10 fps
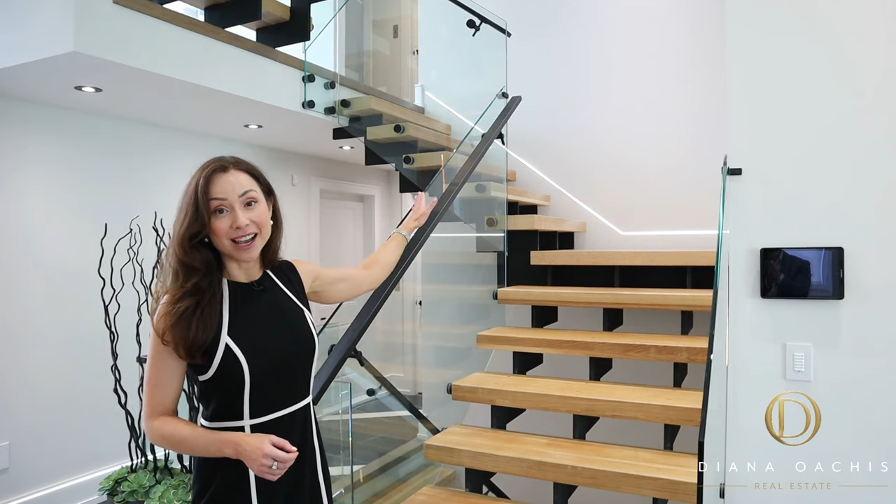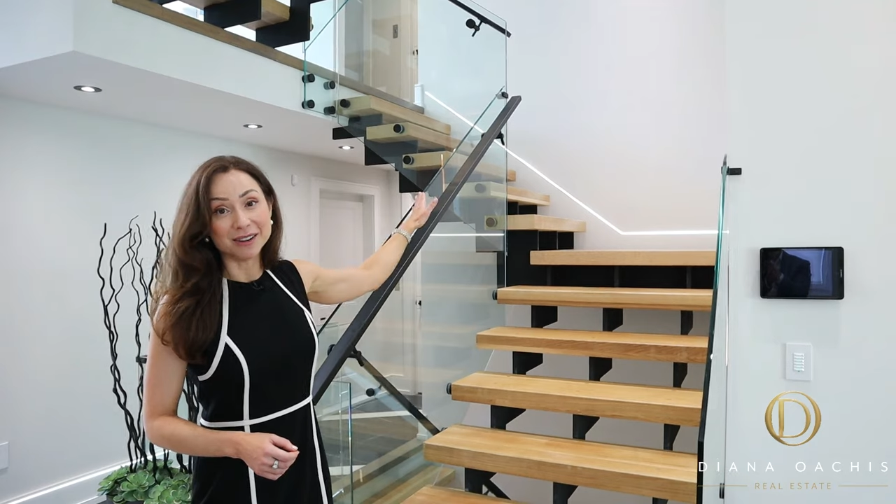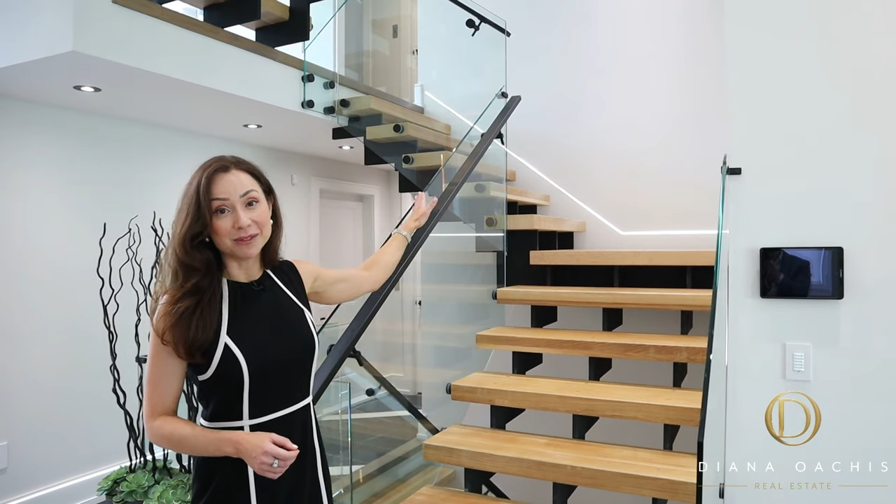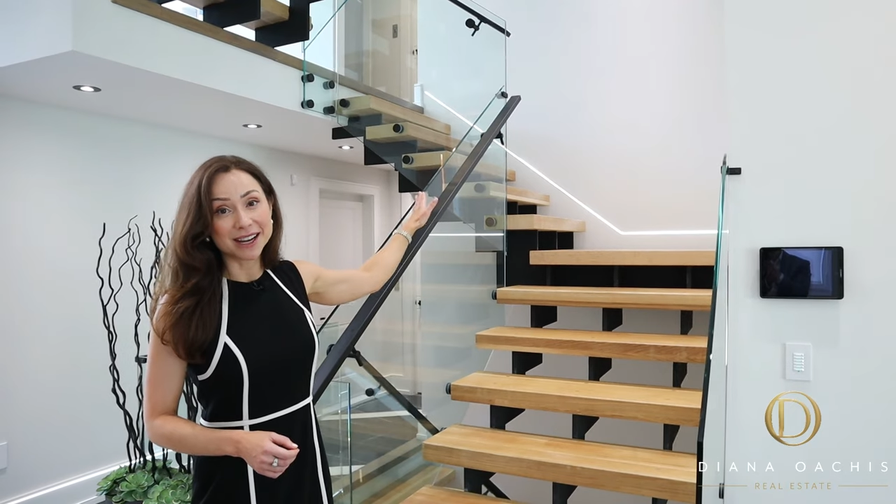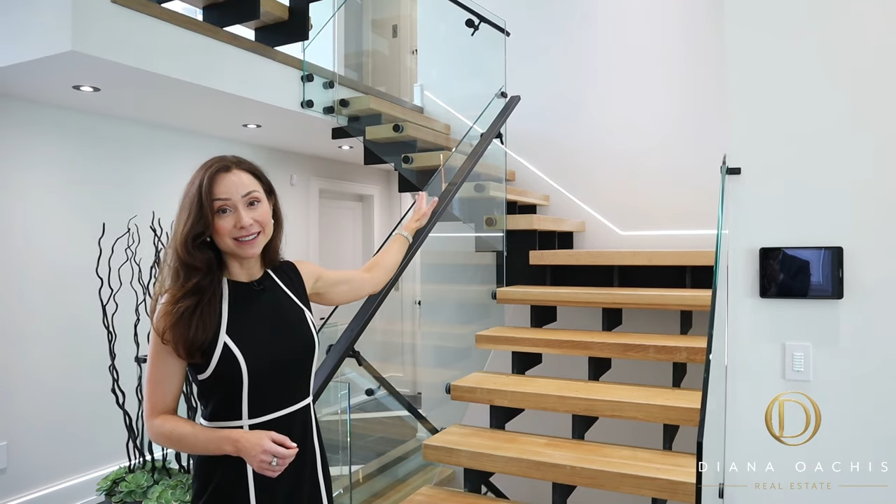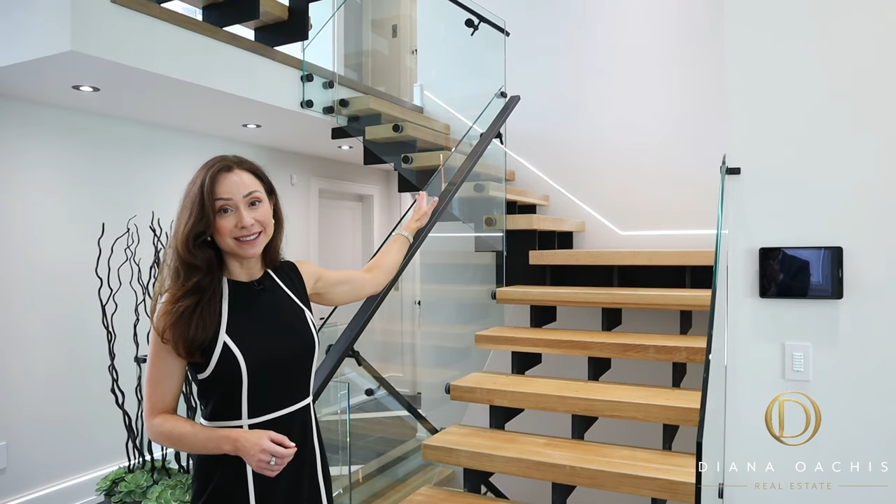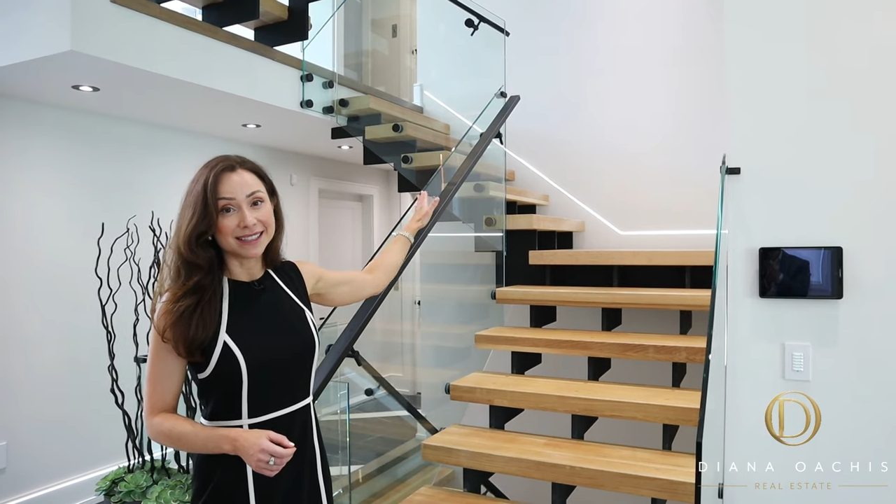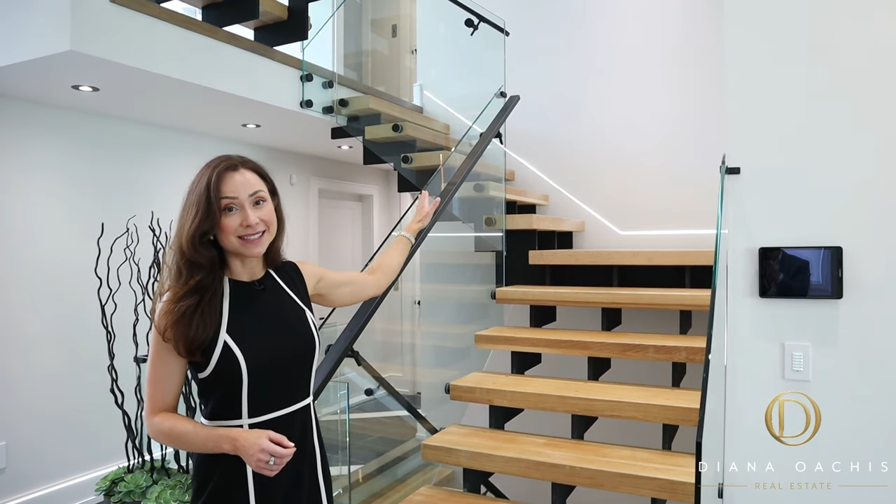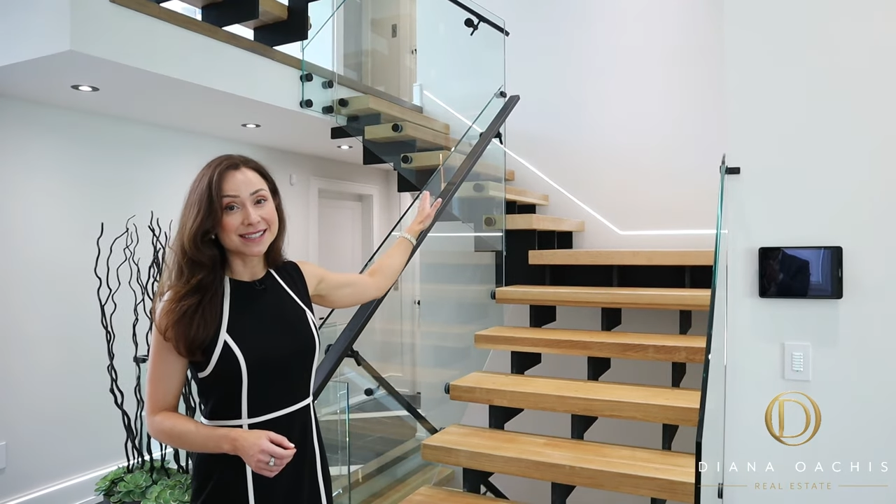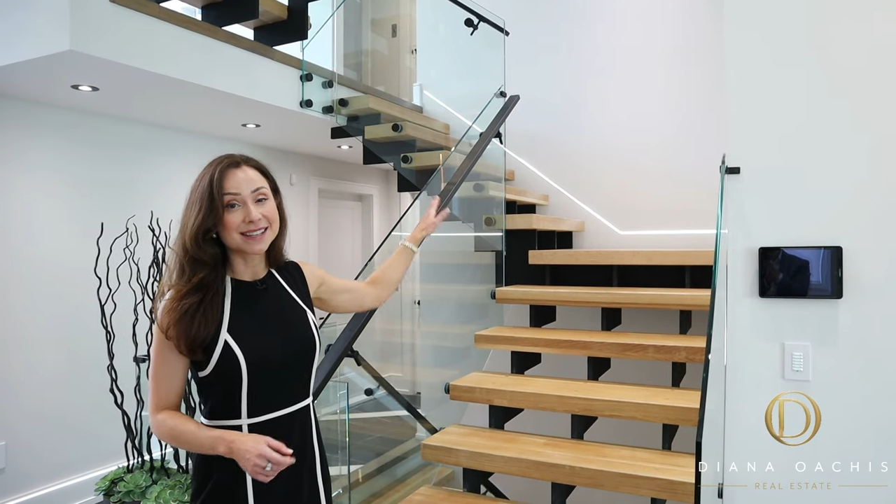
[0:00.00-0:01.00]
iron
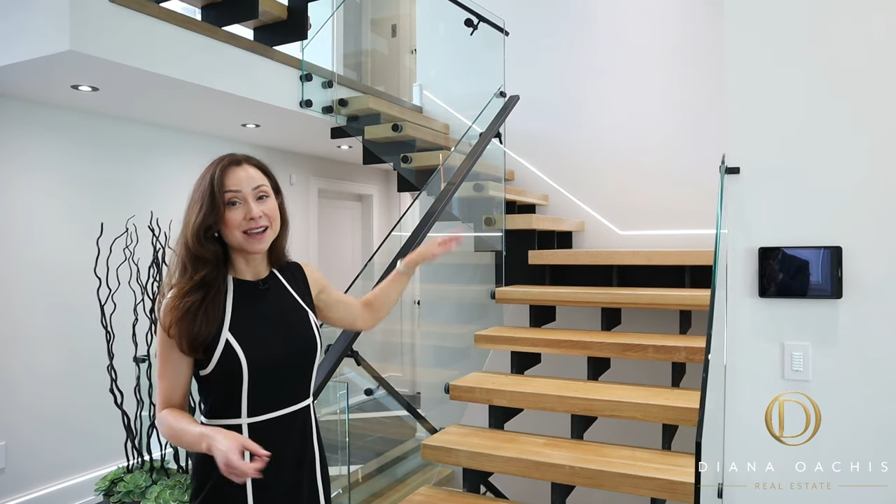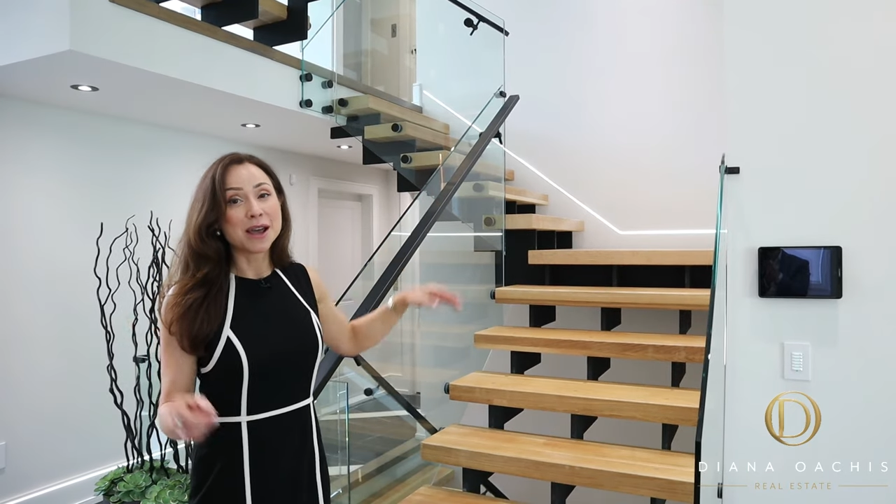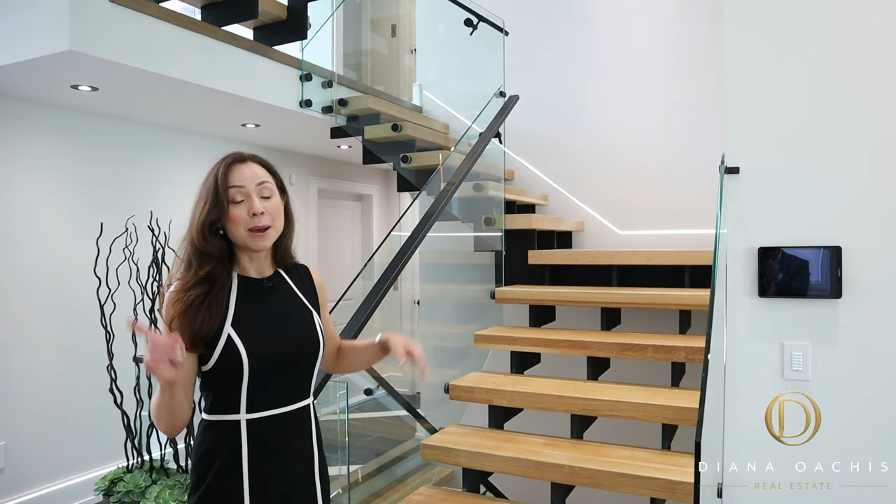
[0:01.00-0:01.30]
railings.